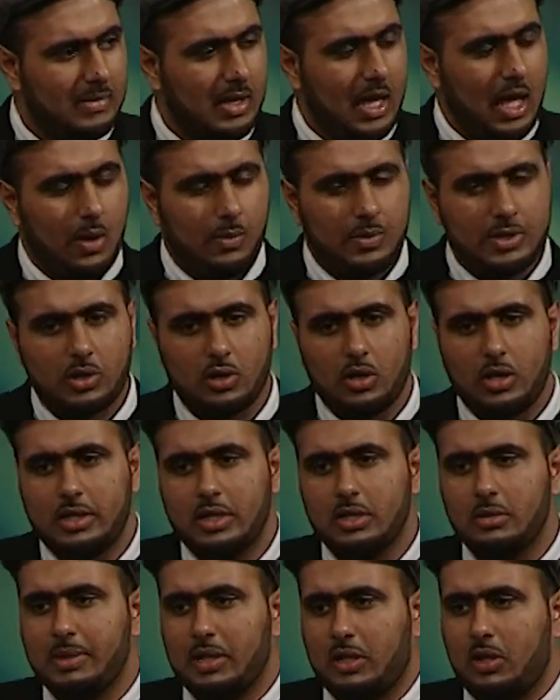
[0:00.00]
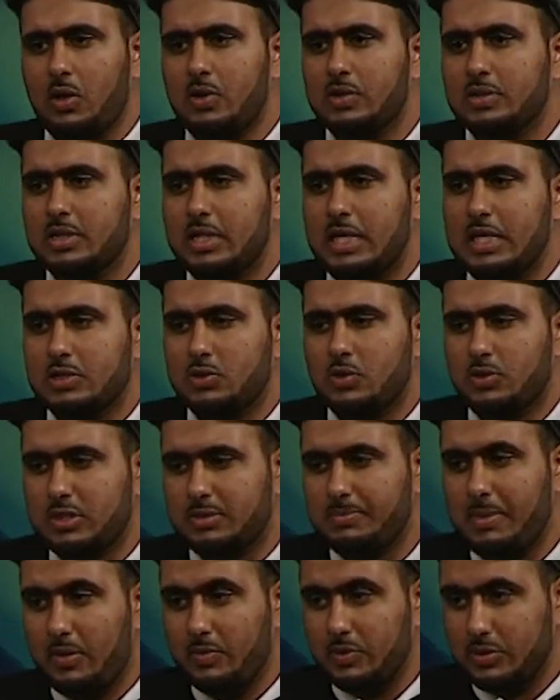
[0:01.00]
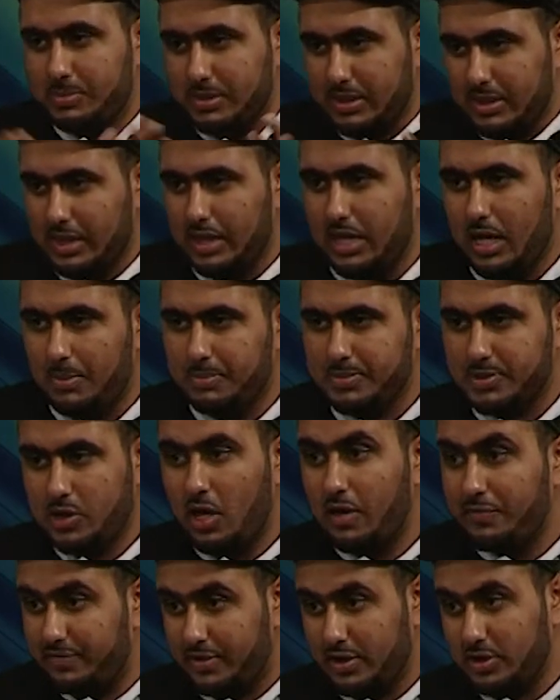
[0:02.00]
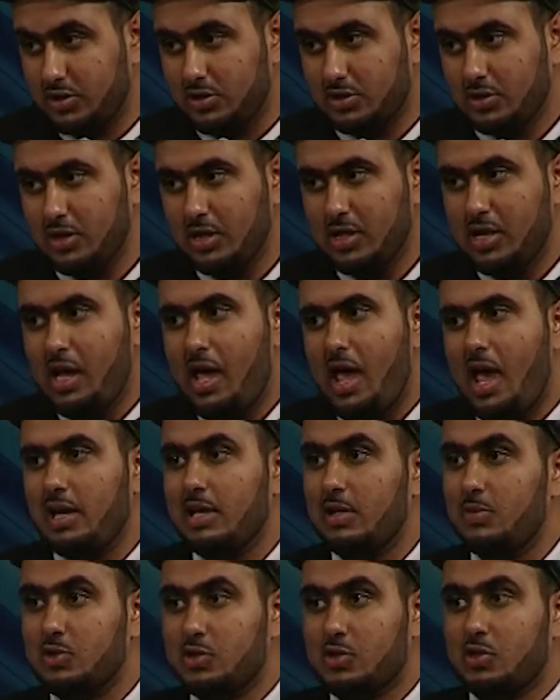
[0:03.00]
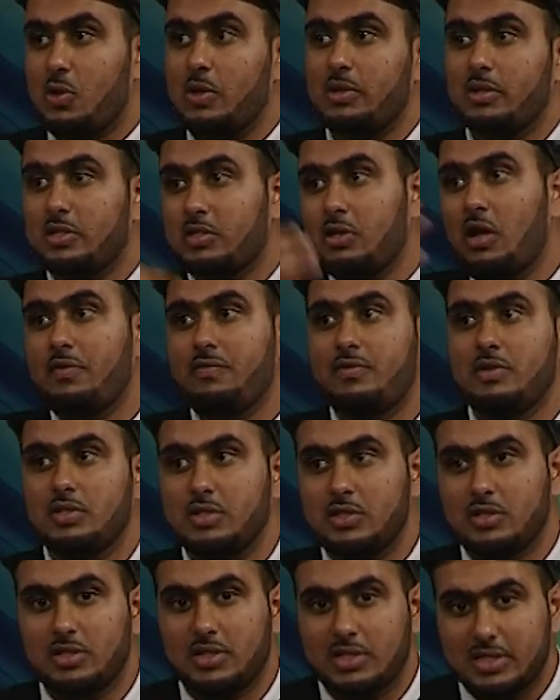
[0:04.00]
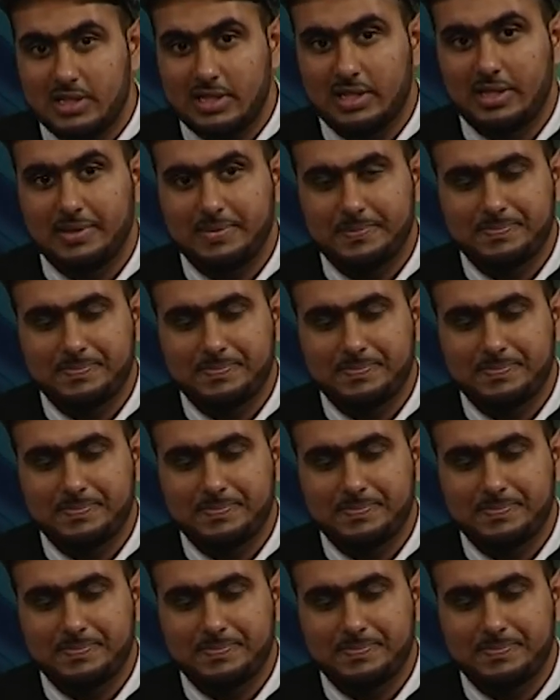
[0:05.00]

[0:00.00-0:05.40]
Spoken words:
And when he got a little bit closer, he saw this man was picking up starfish and he was throwing the starfish into the sea.